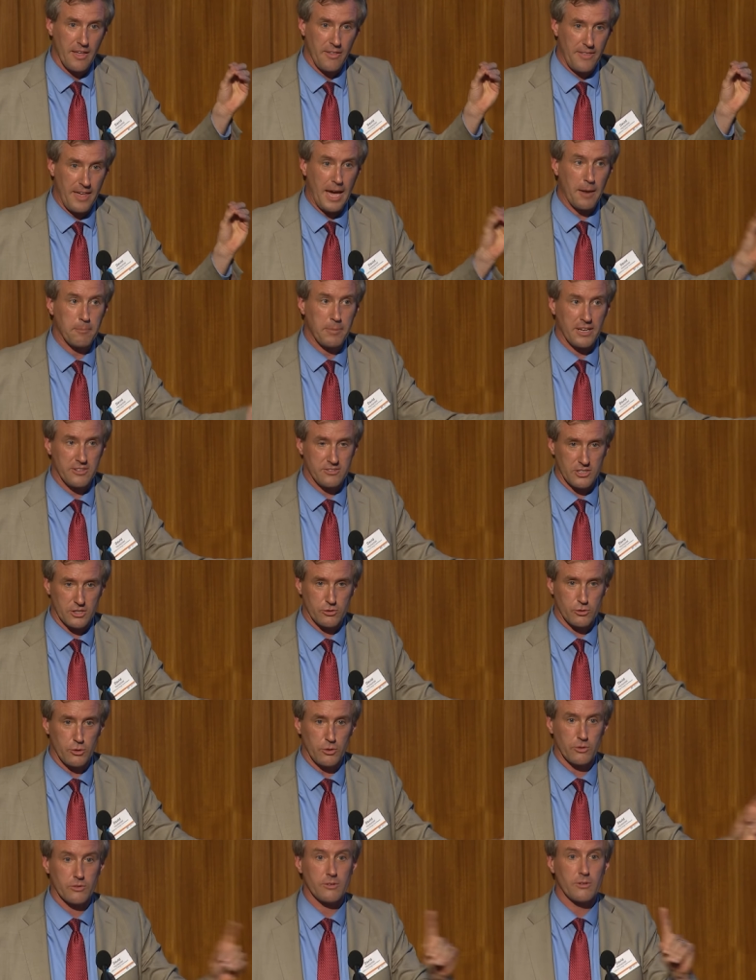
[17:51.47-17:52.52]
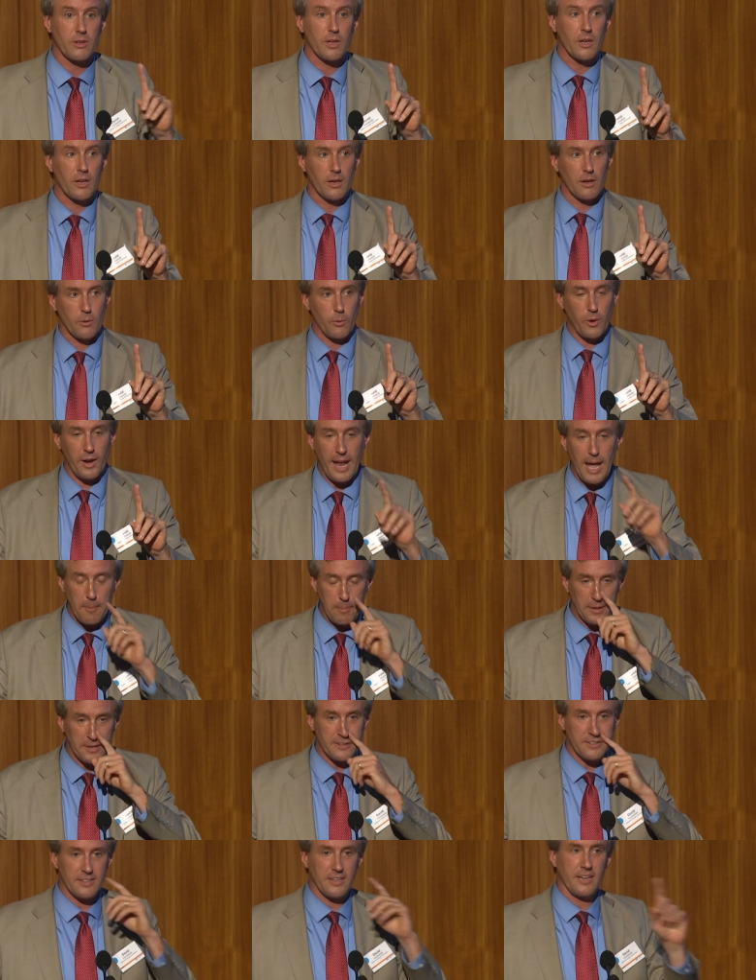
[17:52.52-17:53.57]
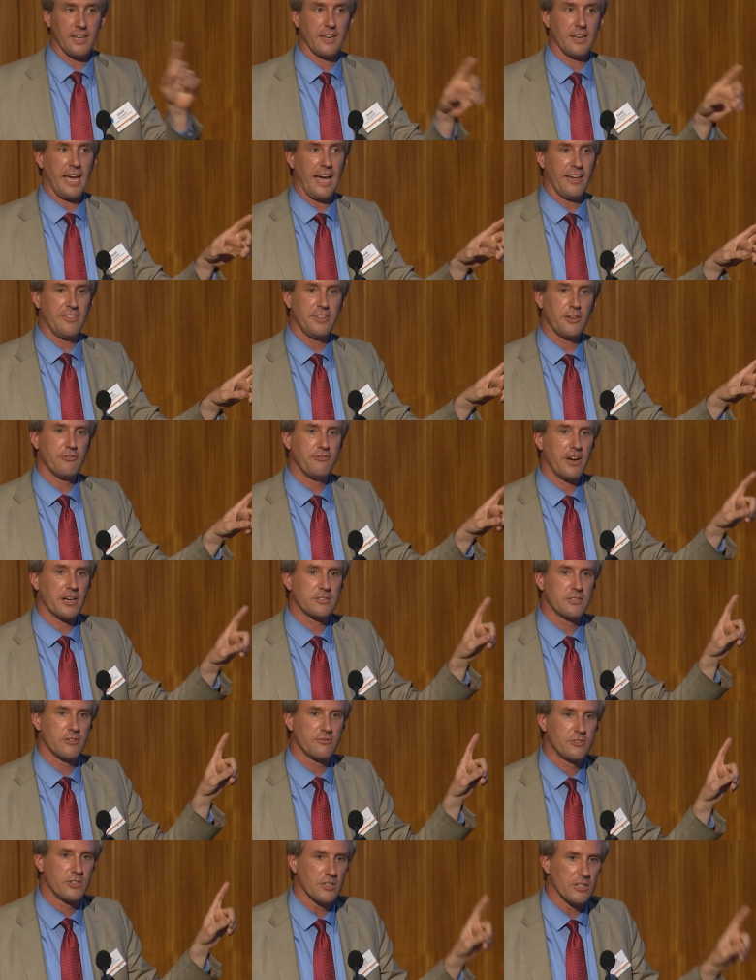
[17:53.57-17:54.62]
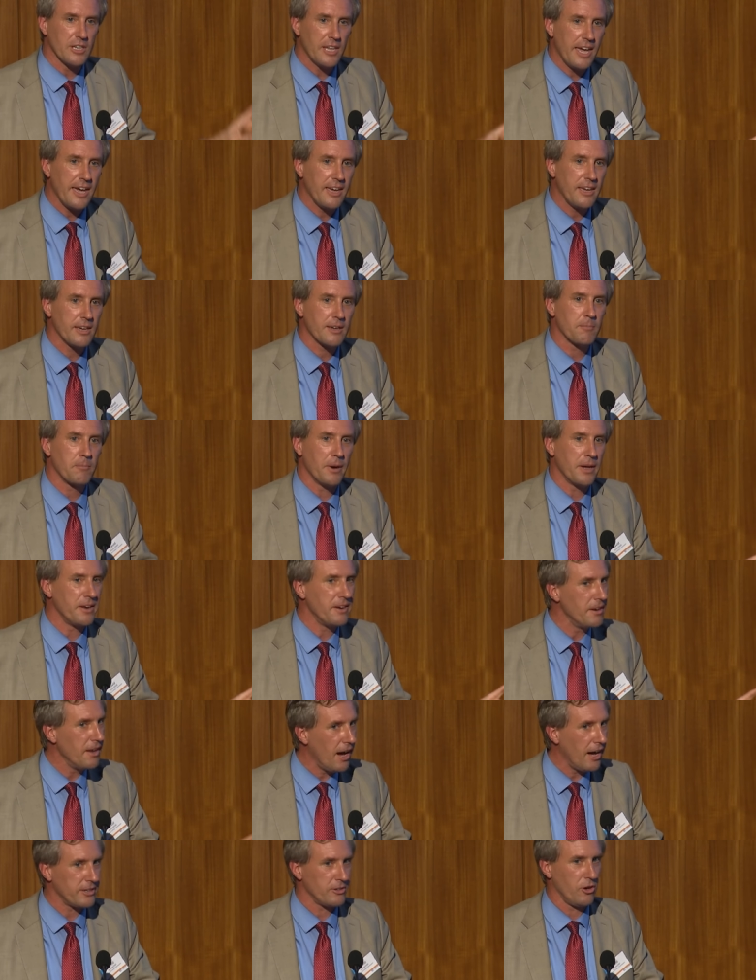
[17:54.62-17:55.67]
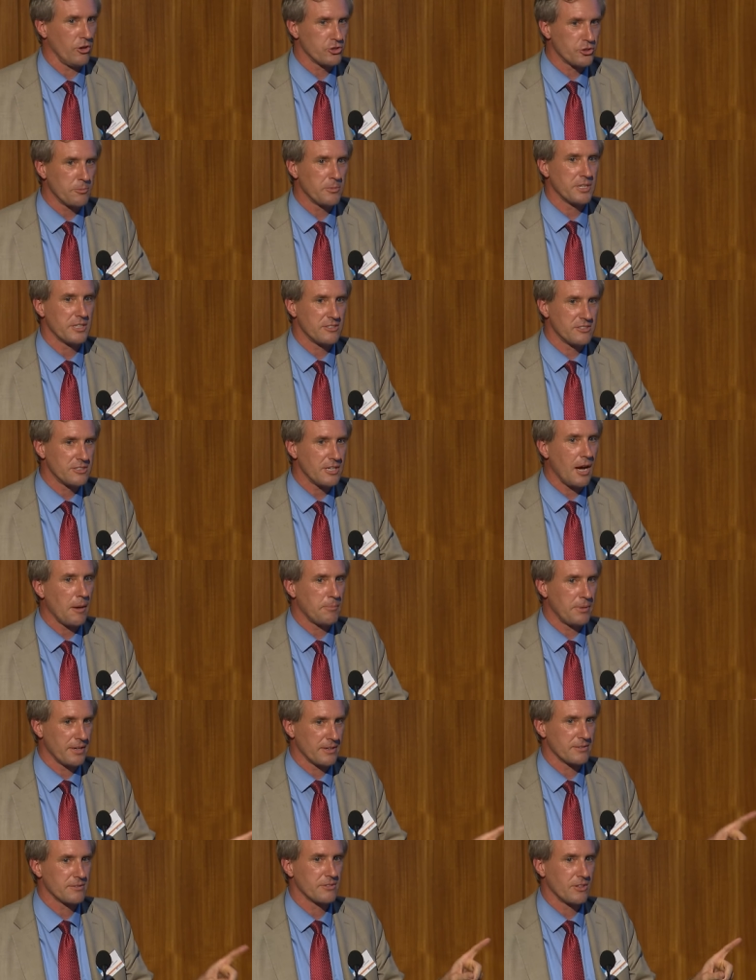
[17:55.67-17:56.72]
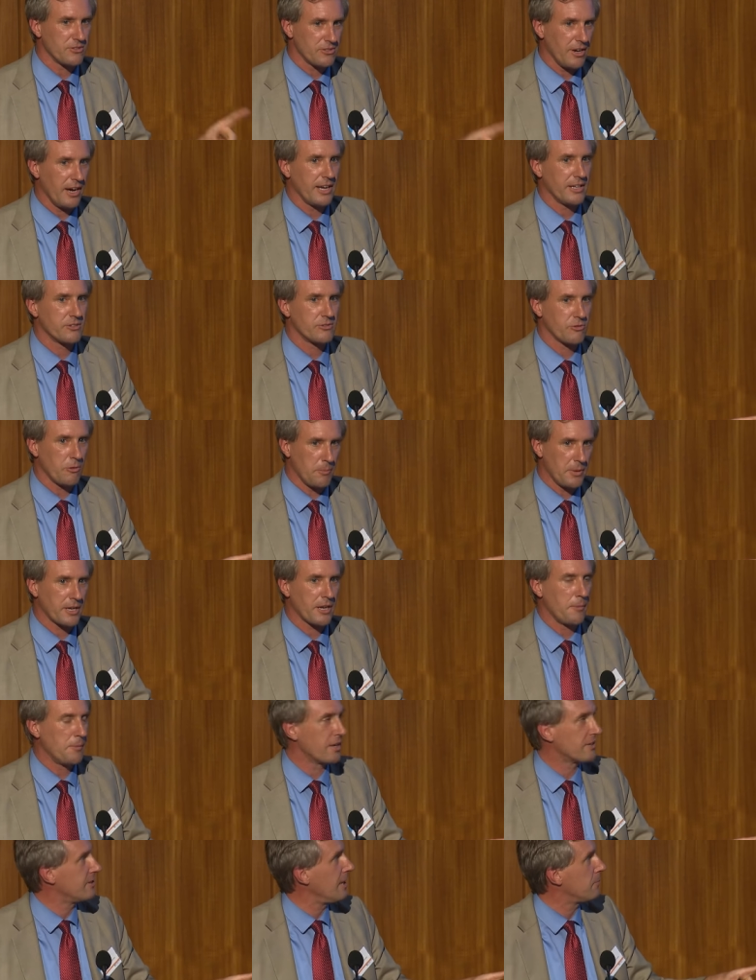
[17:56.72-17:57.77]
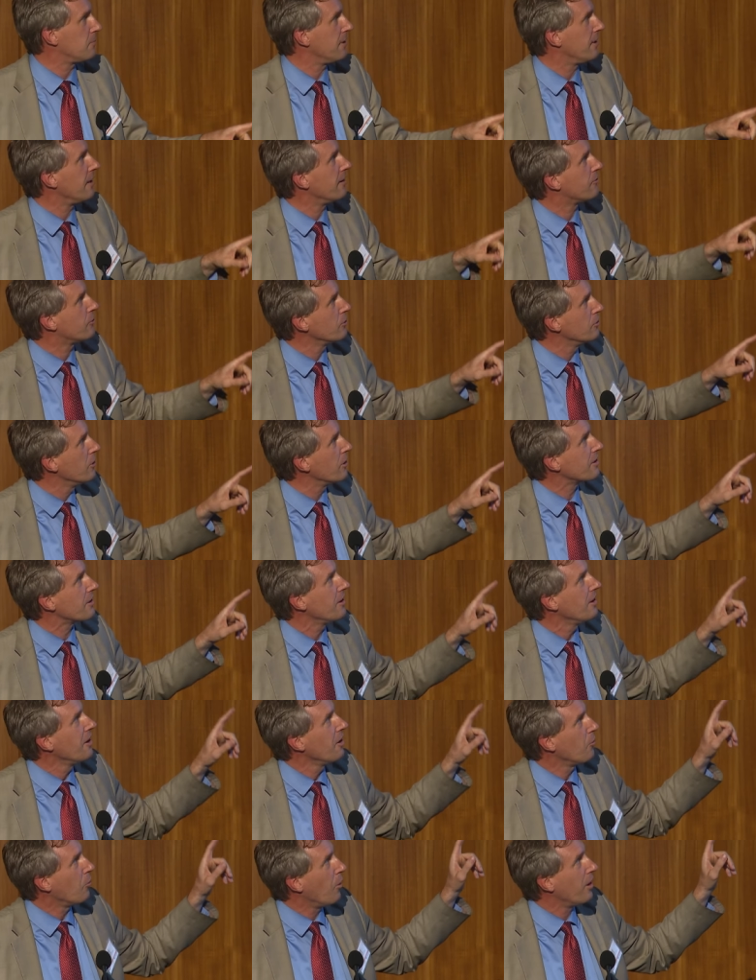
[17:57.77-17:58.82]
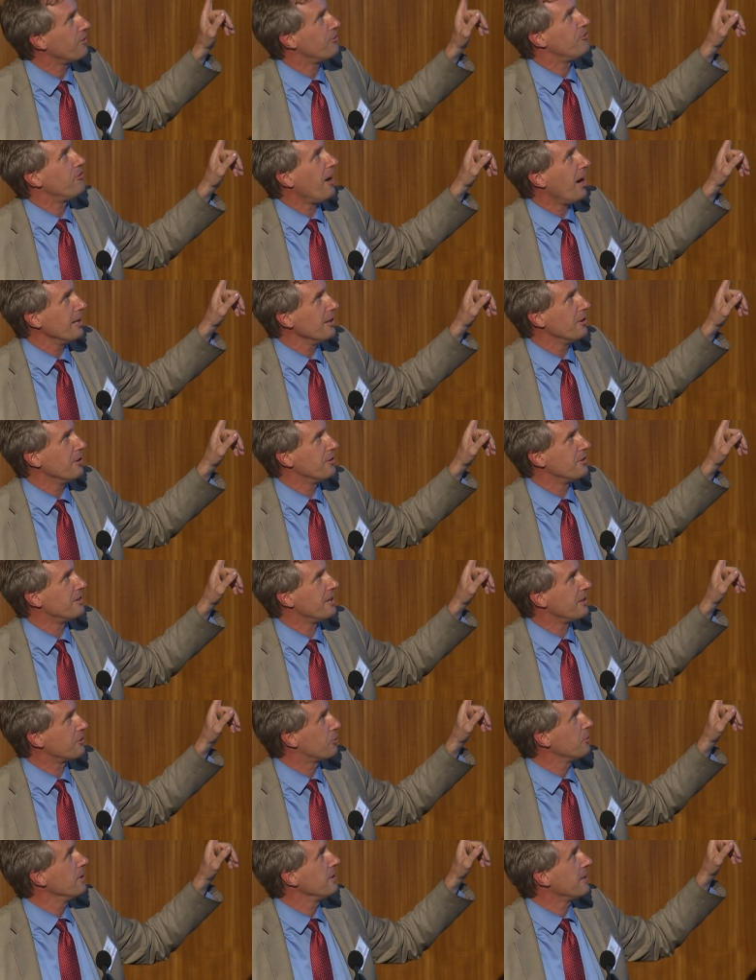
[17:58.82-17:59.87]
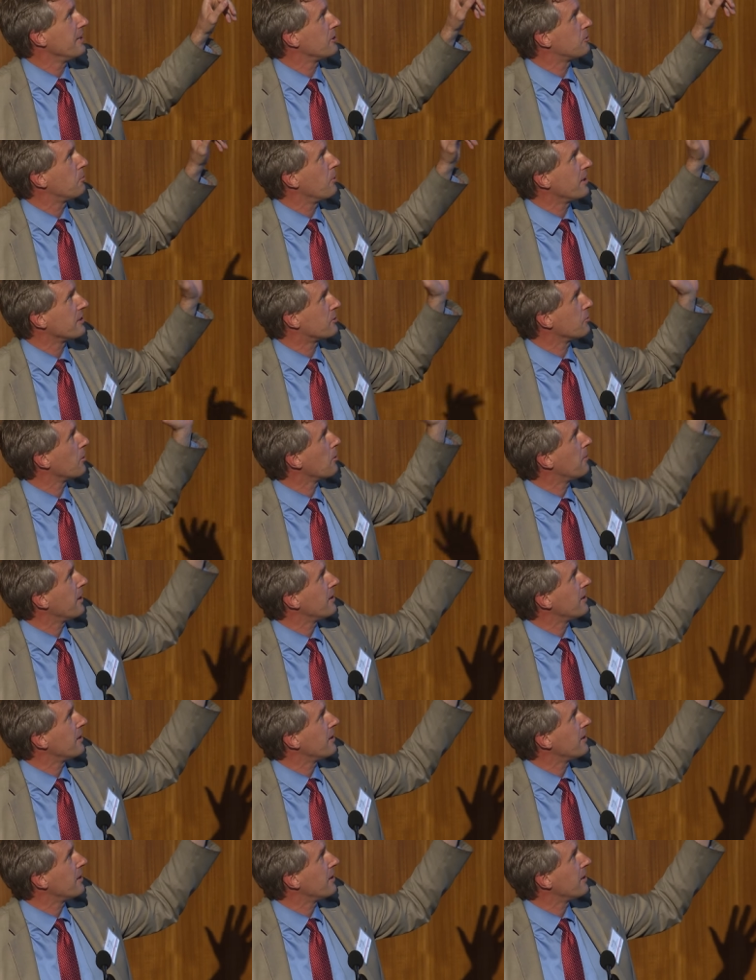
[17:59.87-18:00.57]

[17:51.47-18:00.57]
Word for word: that basic truth. What happened? It had the effect of delaying but not ultimately stopping the science from becoming accepted. And if you look what followed, it's really an inspiration. We